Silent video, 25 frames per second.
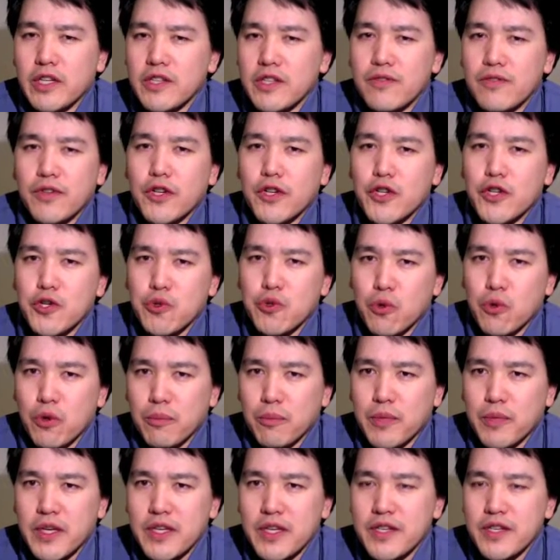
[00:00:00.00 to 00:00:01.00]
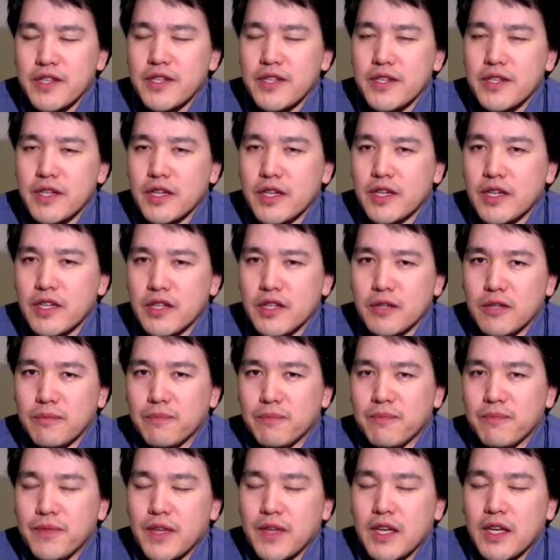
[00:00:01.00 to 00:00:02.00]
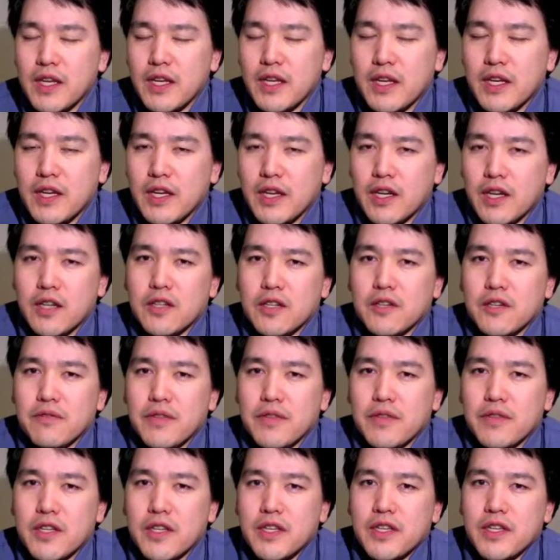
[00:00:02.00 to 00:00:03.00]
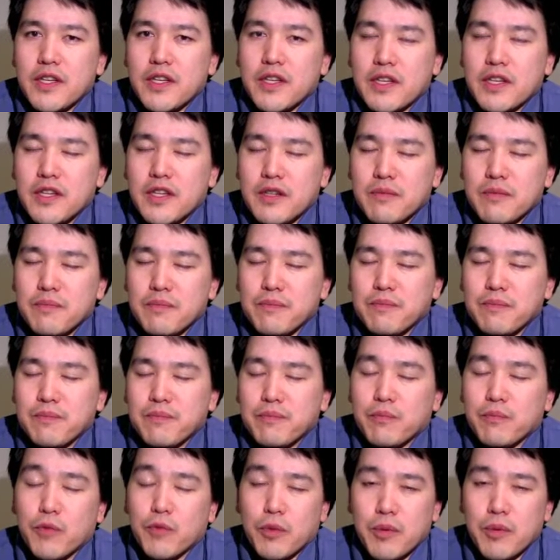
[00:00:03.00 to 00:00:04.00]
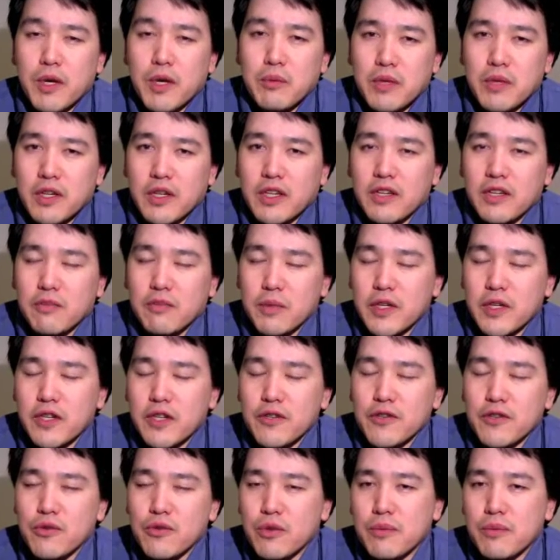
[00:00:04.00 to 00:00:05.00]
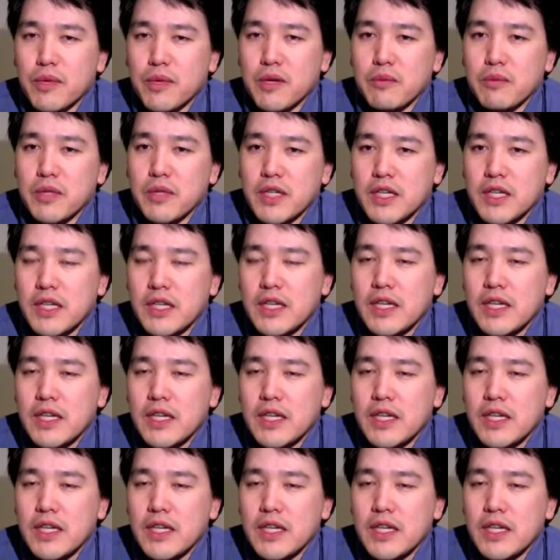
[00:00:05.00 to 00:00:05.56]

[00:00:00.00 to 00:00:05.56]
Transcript: It's a very short piece out of the Republic, out of Plato's The Republic.